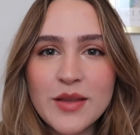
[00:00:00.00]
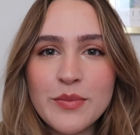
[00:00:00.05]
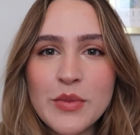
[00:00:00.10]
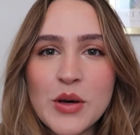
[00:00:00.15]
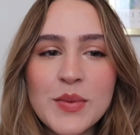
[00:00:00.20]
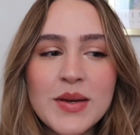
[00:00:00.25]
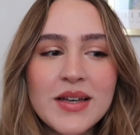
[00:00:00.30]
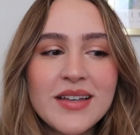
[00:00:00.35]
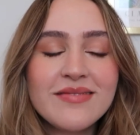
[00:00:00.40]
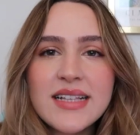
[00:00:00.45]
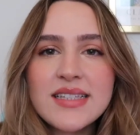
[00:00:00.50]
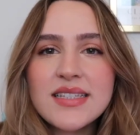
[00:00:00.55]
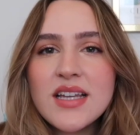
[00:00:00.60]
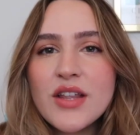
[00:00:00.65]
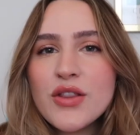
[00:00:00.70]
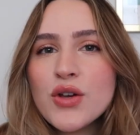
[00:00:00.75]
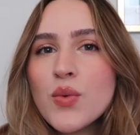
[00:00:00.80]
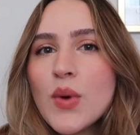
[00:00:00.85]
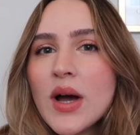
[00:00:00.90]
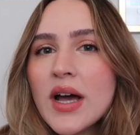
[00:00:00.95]
at the moment. It's
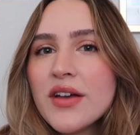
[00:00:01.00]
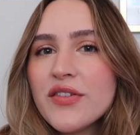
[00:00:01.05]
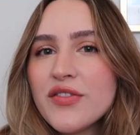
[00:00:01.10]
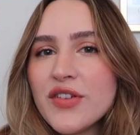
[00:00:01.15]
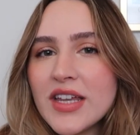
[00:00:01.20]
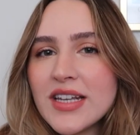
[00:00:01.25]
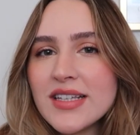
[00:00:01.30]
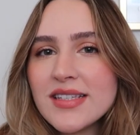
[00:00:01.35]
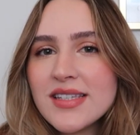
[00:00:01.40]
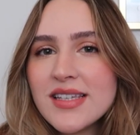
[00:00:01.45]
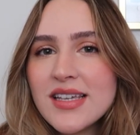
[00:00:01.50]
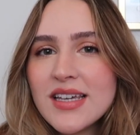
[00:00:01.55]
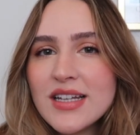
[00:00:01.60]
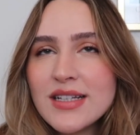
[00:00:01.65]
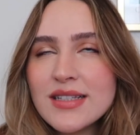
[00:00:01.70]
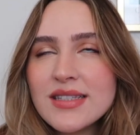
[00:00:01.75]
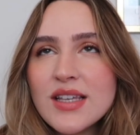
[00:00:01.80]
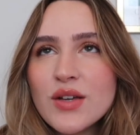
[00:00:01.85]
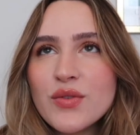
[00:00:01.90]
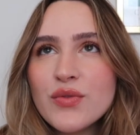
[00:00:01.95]
another YA fantasy and
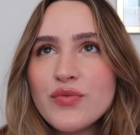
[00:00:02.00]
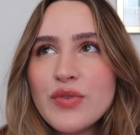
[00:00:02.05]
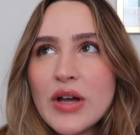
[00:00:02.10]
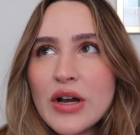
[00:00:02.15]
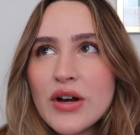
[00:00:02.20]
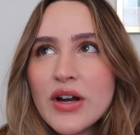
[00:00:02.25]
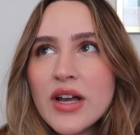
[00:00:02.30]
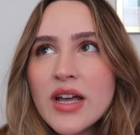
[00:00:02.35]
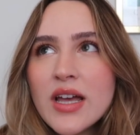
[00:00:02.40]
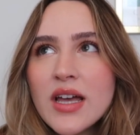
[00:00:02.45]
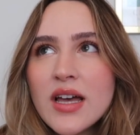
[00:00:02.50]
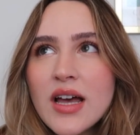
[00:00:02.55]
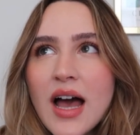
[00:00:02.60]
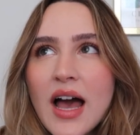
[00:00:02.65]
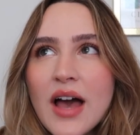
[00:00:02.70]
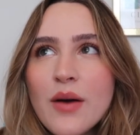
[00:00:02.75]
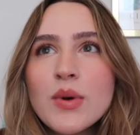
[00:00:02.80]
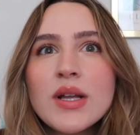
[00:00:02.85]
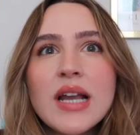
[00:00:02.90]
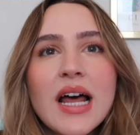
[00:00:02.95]
it's like very,
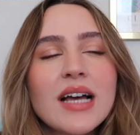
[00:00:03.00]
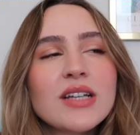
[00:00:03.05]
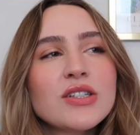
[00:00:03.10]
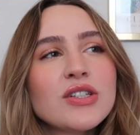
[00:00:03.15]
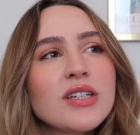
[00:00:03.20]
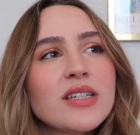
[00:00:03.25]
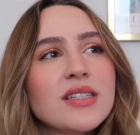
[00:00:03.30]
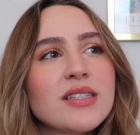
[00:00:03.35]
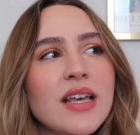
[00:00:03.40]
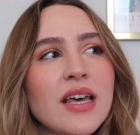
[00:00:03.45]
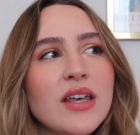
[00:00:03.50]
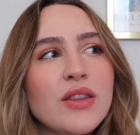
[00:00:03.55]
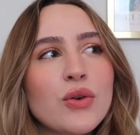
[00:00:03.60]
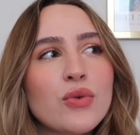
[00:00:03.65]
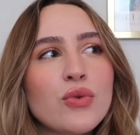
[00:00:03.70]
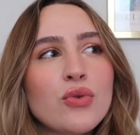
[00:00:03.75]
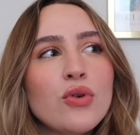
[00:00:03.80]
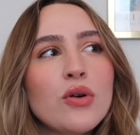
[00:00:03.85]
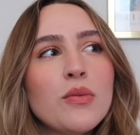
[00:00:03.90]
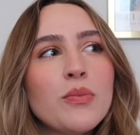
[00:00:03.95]
I would actually say The
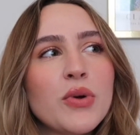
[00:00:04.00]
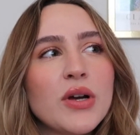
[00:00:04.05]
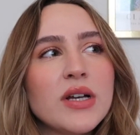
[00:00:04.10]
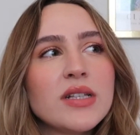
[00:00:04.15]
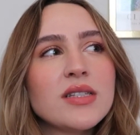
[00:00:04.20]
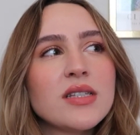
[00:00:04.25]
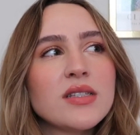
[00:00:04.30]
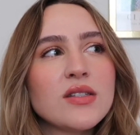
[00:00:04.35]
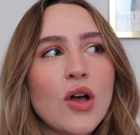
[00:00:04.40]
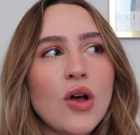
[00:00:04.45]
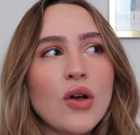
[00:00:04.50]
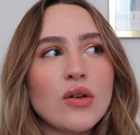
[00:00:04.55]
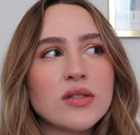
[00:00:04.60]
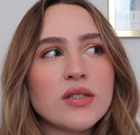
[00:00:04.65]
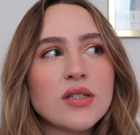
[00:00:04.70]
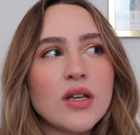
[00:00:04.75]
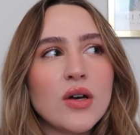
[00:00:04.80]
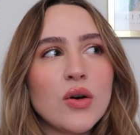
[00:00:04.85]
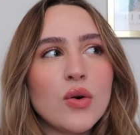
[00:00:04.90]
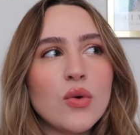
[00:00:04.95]
Cruel Prince is
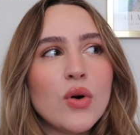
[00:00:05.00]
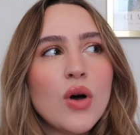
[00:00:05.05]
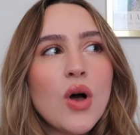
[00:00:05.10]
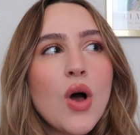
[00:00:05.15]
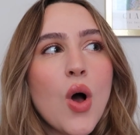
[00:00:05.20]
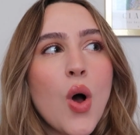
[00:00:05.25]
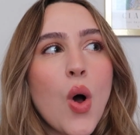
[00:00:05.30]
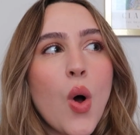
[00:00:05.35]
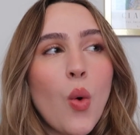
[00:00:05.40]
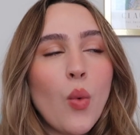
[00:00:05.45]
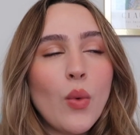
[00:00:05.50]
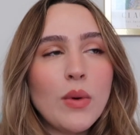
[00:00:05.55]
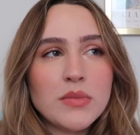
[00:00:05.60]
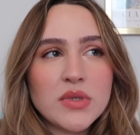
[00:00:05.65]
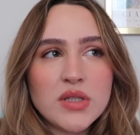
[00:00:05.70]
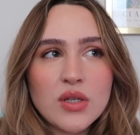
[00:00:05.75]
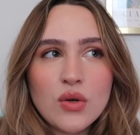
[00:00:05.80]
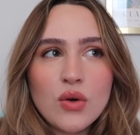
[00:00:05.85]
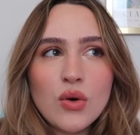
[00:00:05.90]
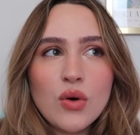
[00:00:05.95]
also
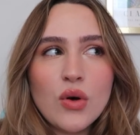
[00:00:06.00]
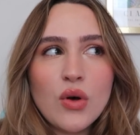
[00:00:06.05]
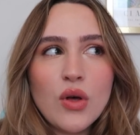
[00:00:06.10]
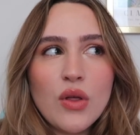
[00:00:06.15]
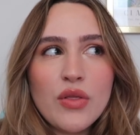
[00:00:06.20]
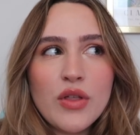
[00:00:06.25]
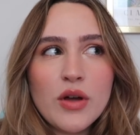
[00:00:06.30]
whimsical.